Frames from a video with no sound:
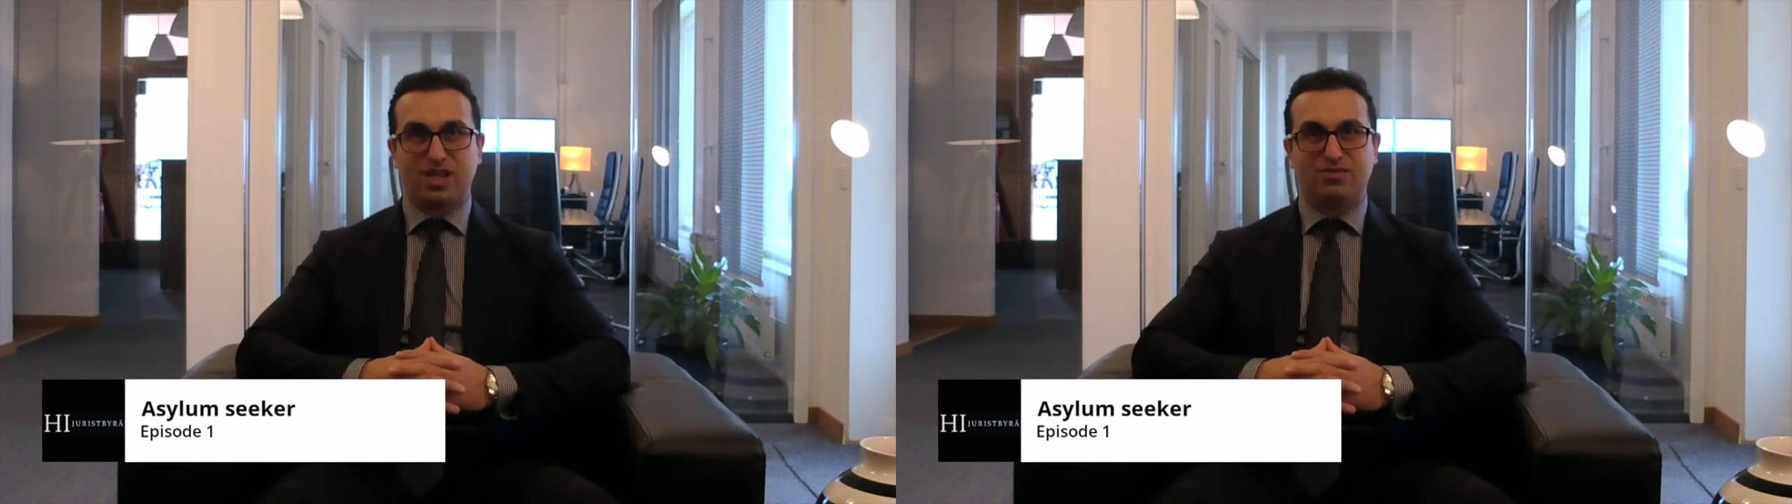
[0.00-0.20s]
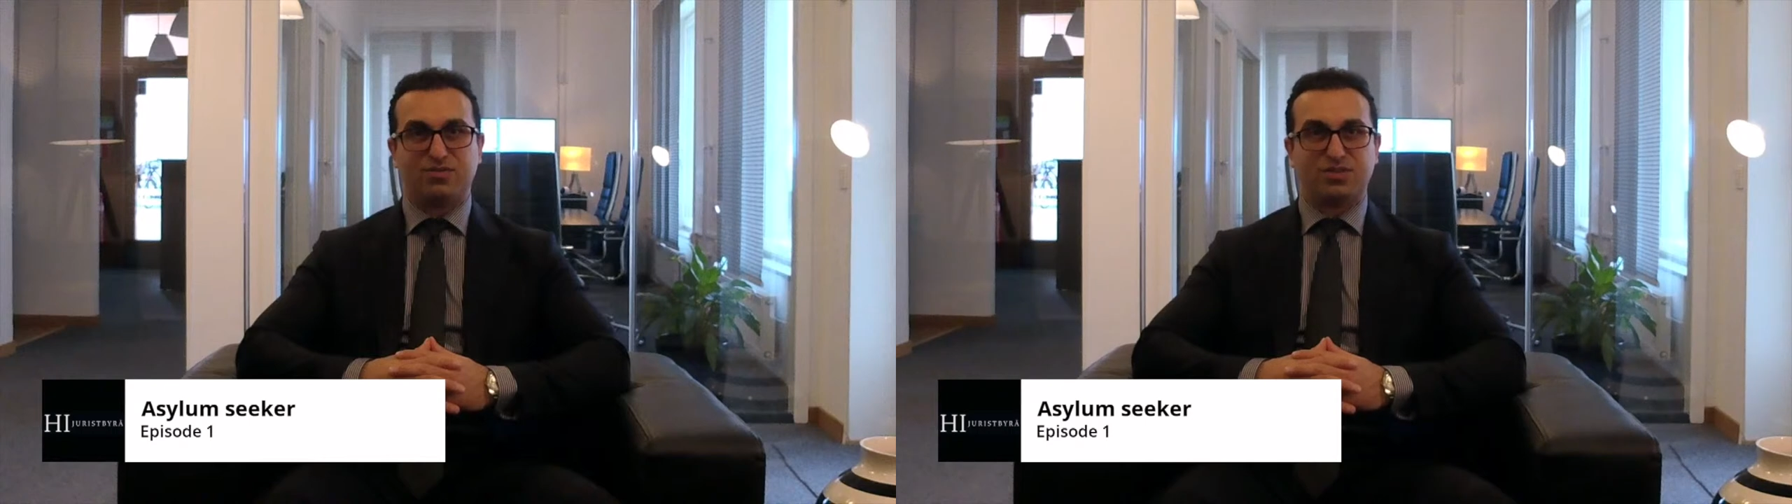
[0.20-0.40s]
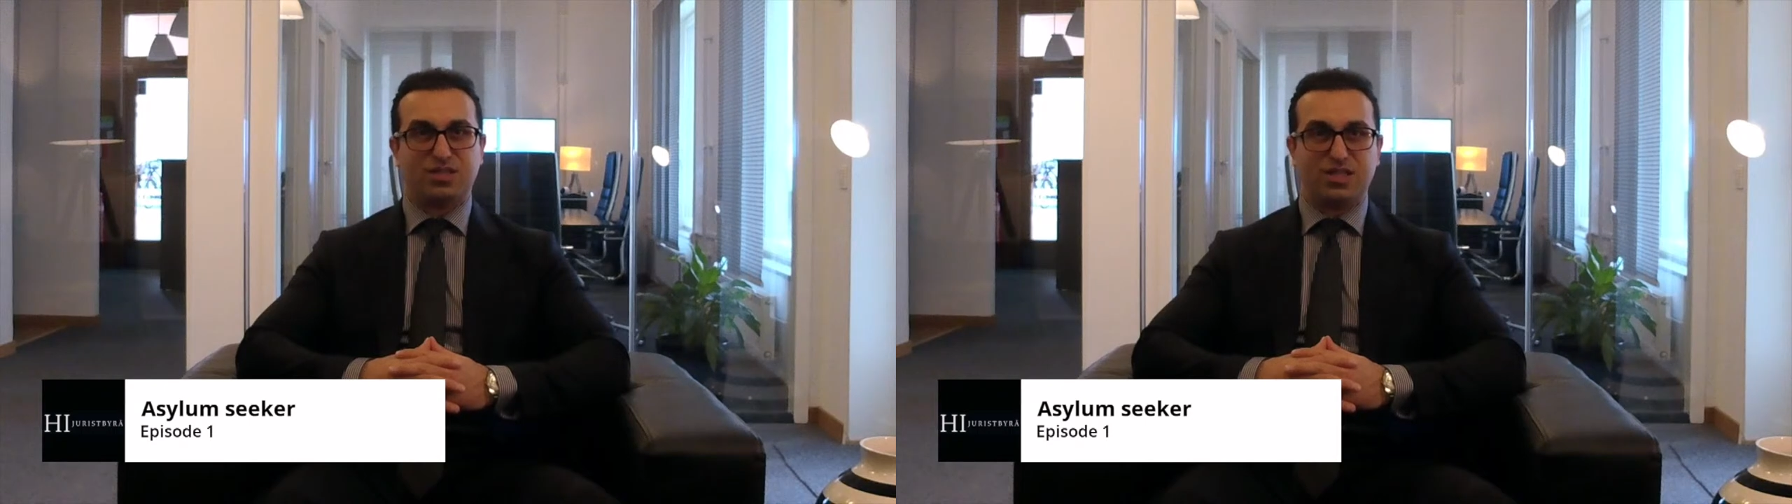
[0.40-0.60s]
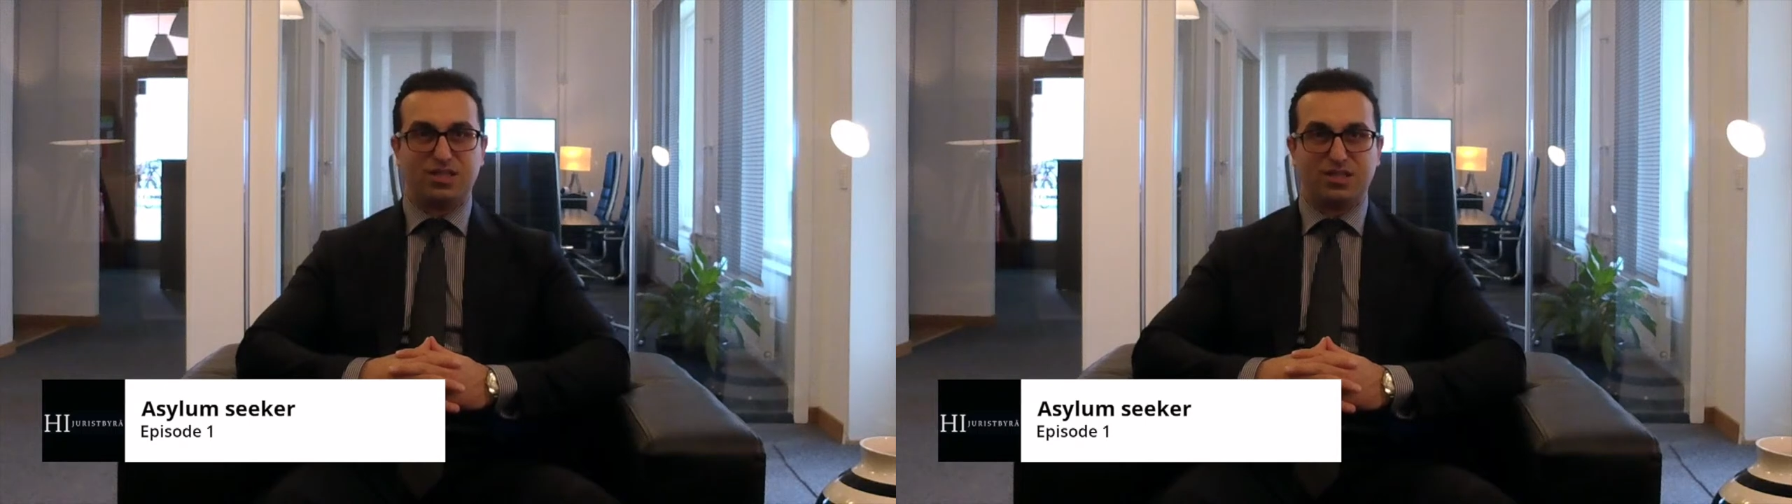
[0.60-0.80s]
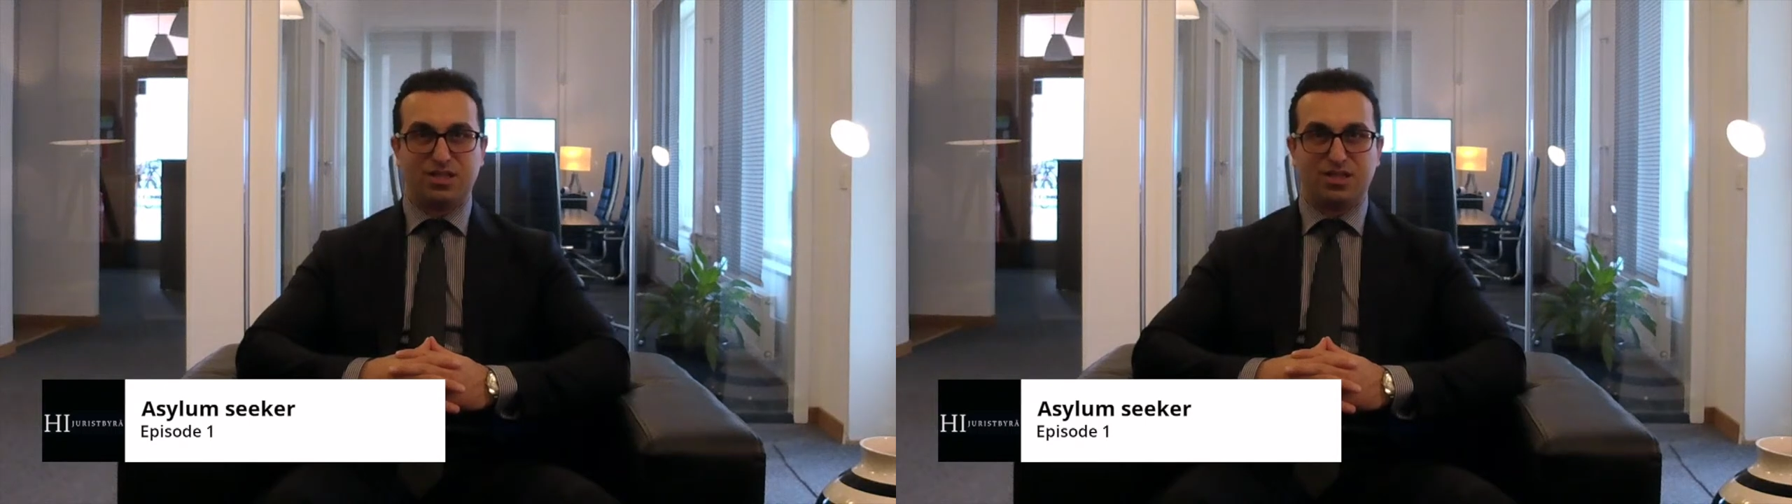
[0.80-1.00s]
have
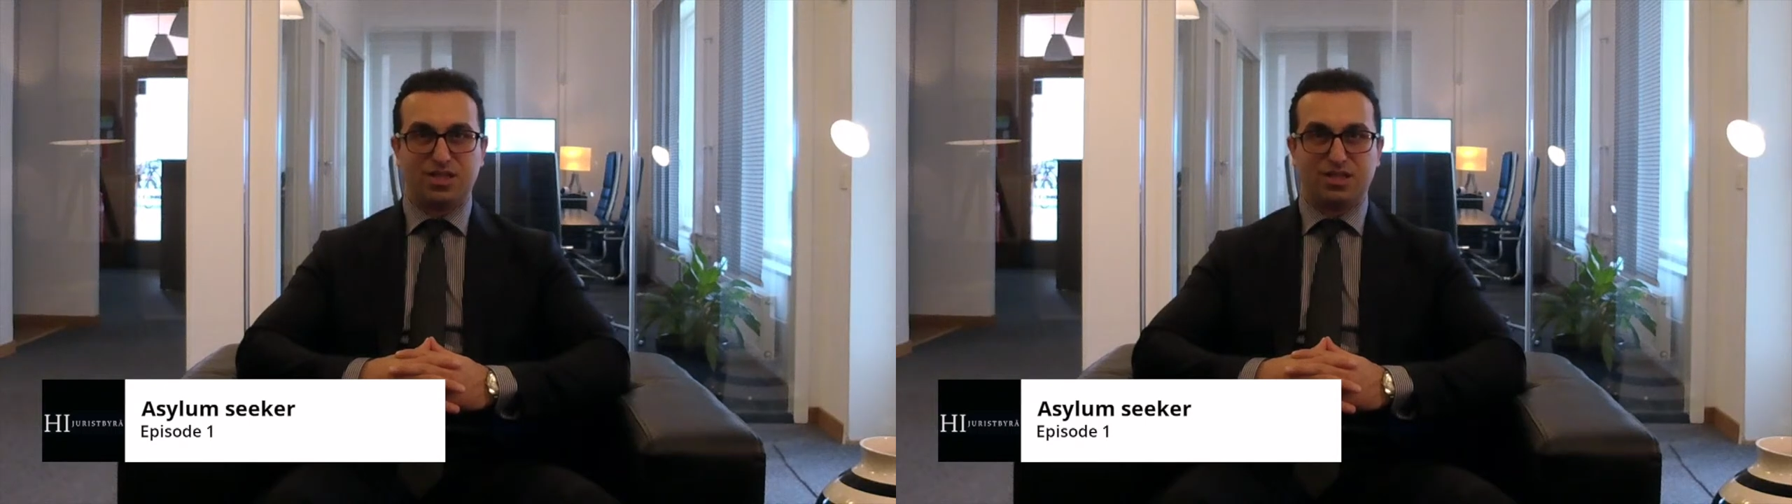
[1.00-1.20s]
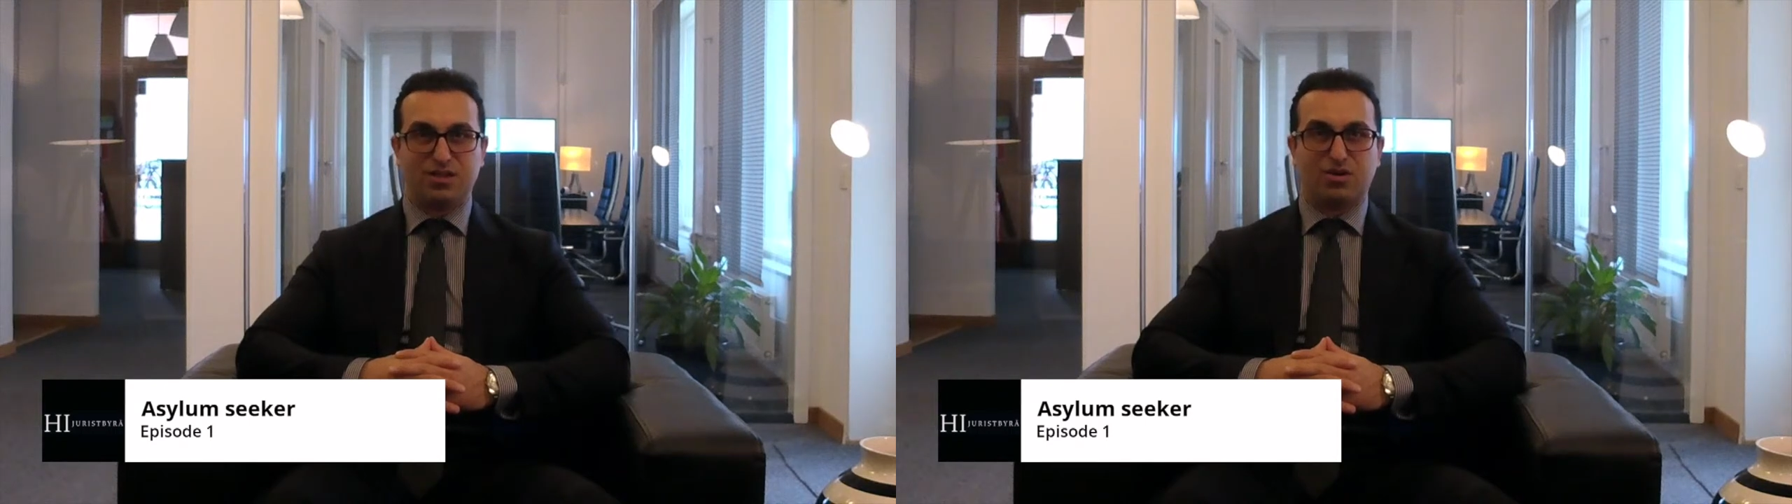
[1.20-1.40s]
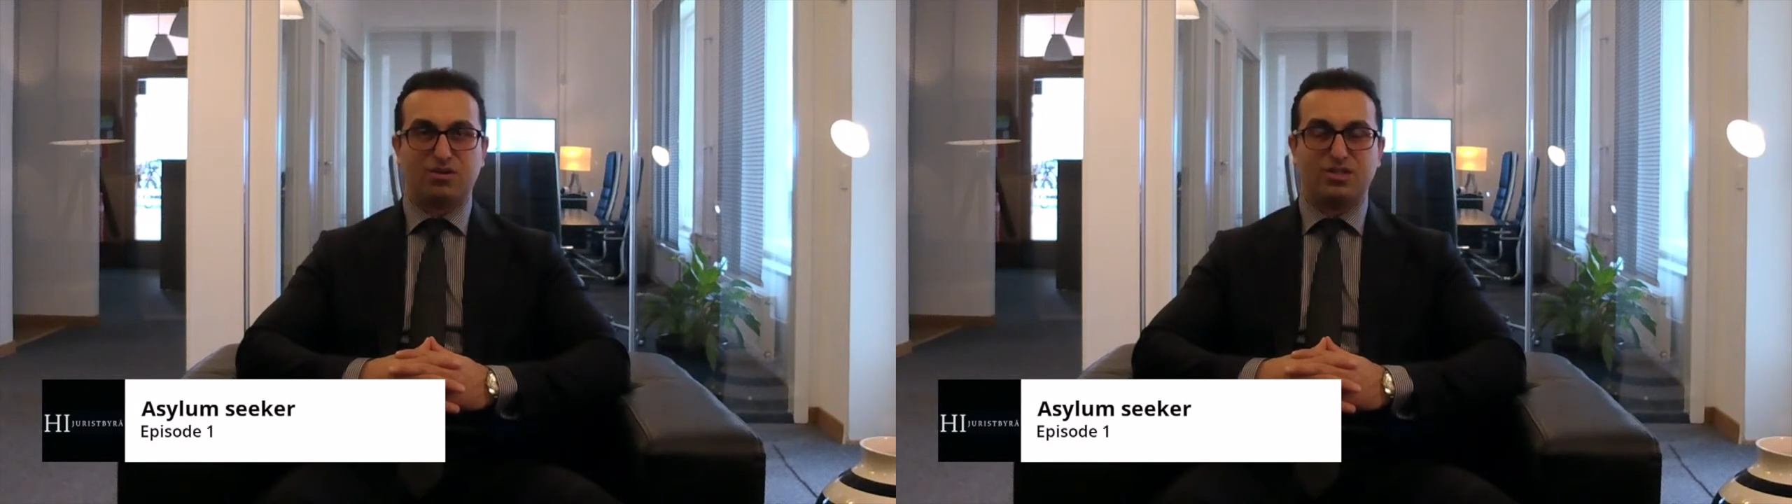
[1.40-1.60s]
seen in our